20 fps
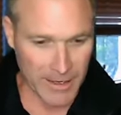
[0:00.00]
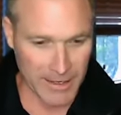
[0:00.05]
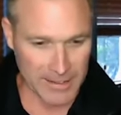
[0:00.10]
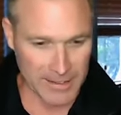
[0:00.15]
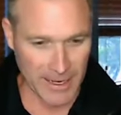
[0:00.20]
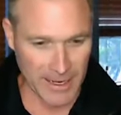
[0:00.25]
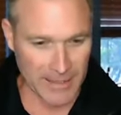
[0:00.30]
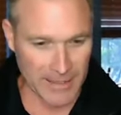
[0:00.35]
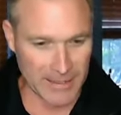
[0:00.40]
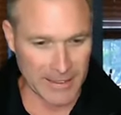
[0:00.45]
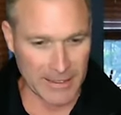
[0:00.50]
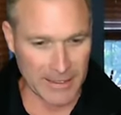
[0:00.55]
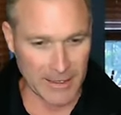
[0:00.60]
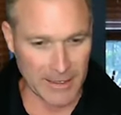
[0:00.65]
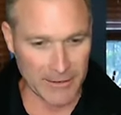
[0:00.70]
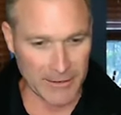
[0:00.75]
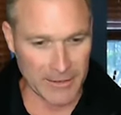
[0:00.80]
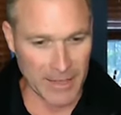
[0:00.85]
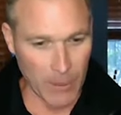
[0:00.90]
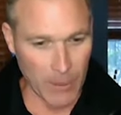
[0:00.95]
is the idea
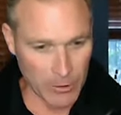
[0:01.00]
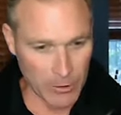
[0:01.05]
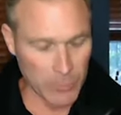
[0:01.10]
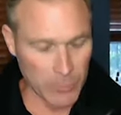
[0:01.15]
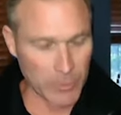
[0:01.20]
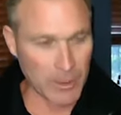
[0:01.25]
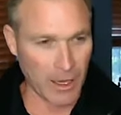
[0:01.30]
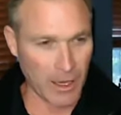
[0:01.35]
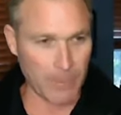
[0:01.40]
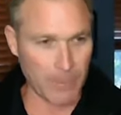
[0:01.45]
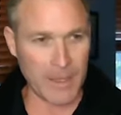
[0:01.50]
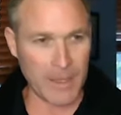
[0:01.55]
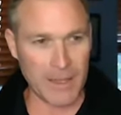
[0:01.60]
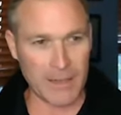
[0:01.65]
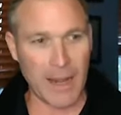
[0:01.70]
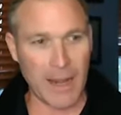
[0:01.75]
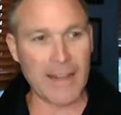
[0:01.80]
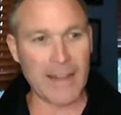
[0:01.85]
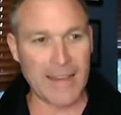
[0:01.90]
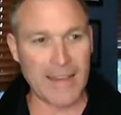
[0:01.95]
of, yeah, when you come
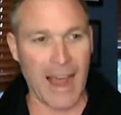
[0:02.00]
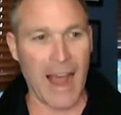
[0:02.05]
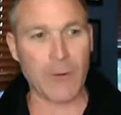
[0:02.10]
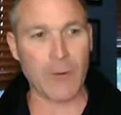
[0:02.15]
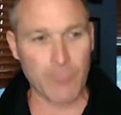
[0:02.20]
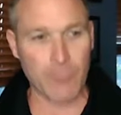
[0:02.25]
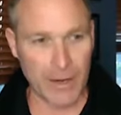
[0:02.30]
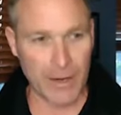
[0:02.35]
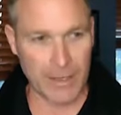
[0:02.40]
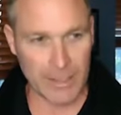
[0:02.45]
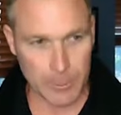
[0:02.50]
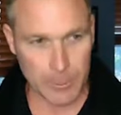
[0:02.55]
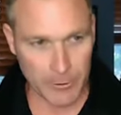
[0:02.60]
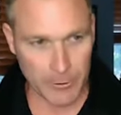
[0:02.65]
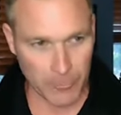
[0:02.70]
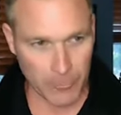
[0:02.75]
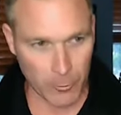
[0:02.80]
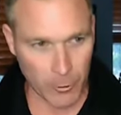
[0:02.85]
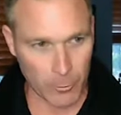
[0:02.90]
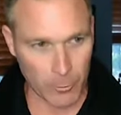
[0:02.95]
in not ready to
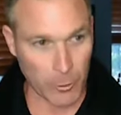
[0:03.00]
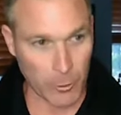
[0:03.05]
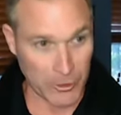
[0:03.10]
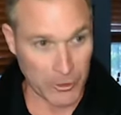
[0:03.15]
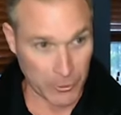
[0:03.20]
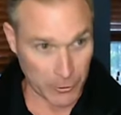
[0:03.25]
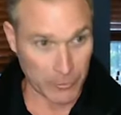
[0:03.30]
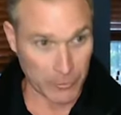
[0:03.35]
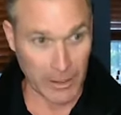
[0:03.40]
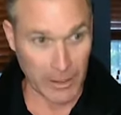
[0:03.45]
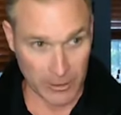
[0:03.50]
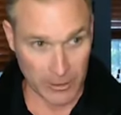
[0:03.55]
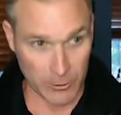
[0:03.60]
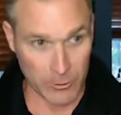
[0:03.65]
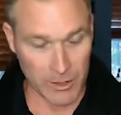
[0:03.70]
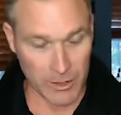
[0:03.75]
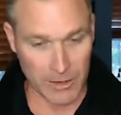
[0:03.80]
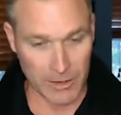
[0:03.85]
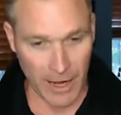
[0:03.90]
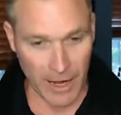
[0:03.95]
perform, when you're, like
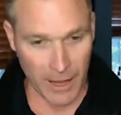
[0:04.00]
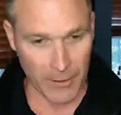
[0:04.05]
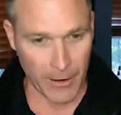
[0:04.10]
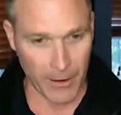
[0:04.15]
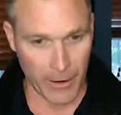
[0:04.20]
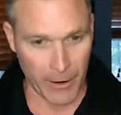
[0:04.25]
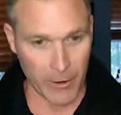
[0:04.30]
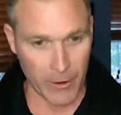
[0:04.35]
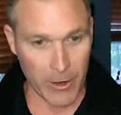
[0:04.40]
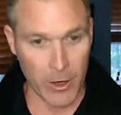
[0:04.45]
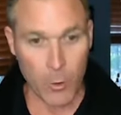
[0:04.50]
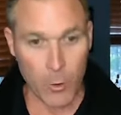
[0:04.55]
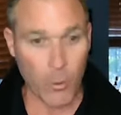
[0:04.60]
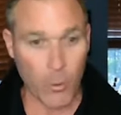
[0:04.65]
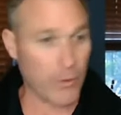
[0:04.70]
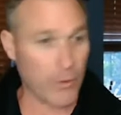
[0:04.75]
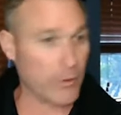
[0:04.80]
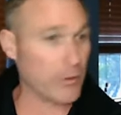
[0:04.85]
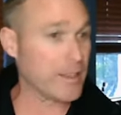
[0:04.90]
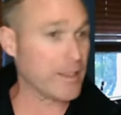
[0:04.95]
you said, not there,
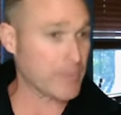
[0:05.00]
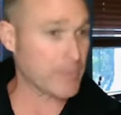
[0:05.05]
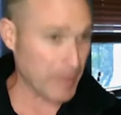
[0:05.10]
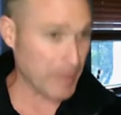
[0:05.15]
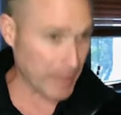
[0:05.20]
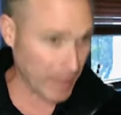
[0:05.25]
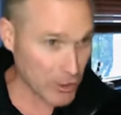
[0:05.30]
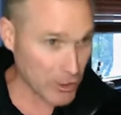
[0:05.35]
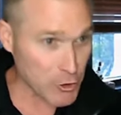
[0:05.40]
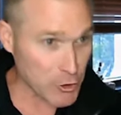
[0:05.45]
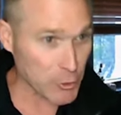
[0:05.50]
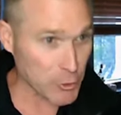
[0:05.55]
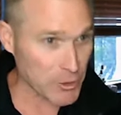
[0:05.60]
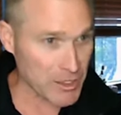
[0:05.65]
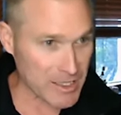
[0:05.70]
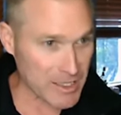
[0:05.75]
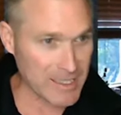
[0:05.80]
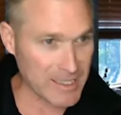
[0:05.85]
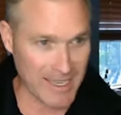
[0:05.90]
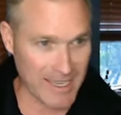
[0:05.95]
whether it's because you're
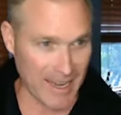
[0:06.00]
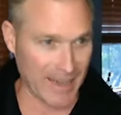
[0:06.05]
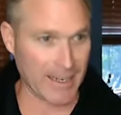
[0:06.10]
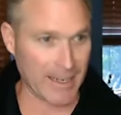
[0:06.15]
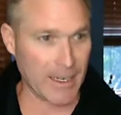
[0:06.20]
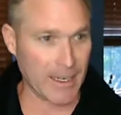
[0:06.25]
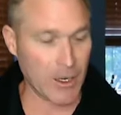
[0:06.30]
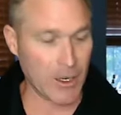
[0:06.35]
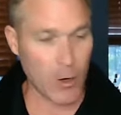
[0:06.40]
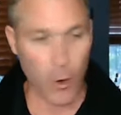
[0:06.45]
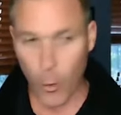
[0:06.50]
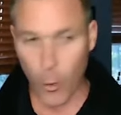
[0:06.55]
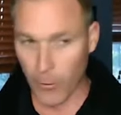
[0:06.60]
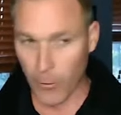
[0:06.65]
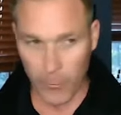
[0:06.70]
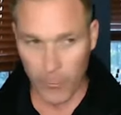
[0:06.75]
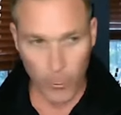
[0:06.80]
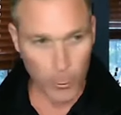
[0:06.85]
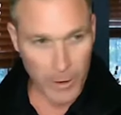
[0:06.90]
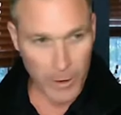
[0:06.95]
sick
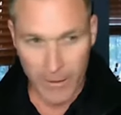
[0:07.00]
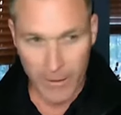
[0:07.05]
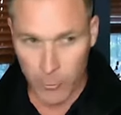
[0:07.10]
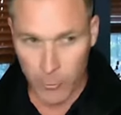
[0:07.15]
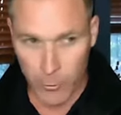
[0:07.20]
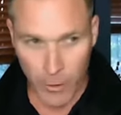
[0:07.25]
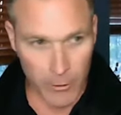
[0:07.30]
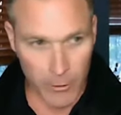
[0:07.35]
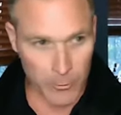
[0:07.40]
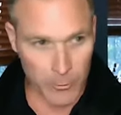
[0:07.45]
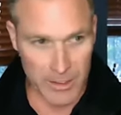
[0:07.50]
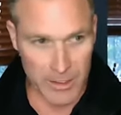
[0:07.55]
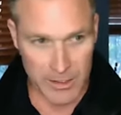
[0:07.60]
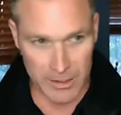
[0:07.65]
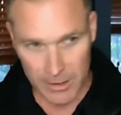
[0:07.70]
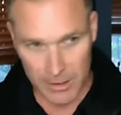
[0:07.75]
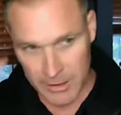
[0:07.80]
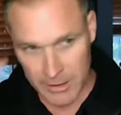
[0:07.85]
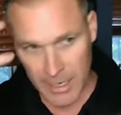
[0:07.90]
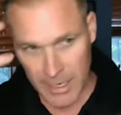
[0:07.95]
or for whatever other
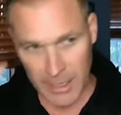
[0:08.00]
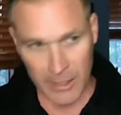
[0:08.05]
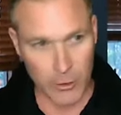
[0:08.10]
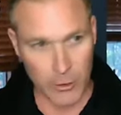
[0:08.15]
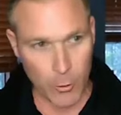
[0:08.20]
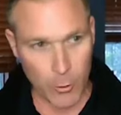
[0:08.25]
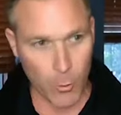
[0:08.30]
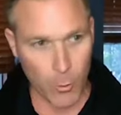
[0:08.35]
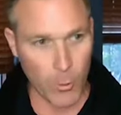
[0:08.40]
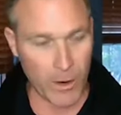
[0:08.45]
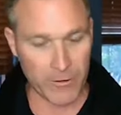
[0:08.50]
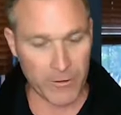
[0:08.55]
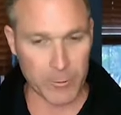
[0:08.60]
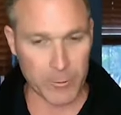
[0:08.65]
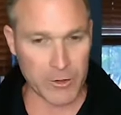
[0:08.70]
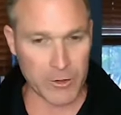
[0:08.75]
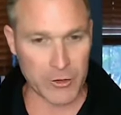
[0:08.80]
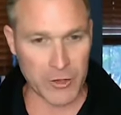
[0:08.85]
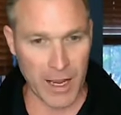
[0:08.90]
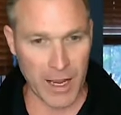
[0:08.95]
reason that's taken you away
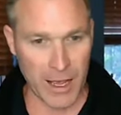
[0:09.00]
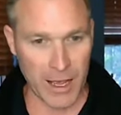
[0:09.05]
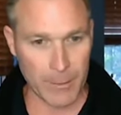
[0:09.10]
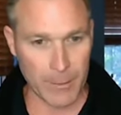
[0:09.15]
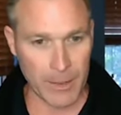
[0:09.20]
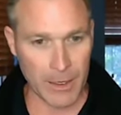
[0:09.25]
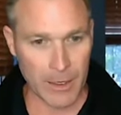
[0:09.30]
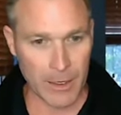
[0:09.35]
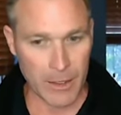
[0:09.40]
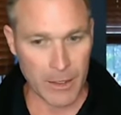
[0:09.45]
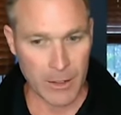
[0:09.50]
from the job,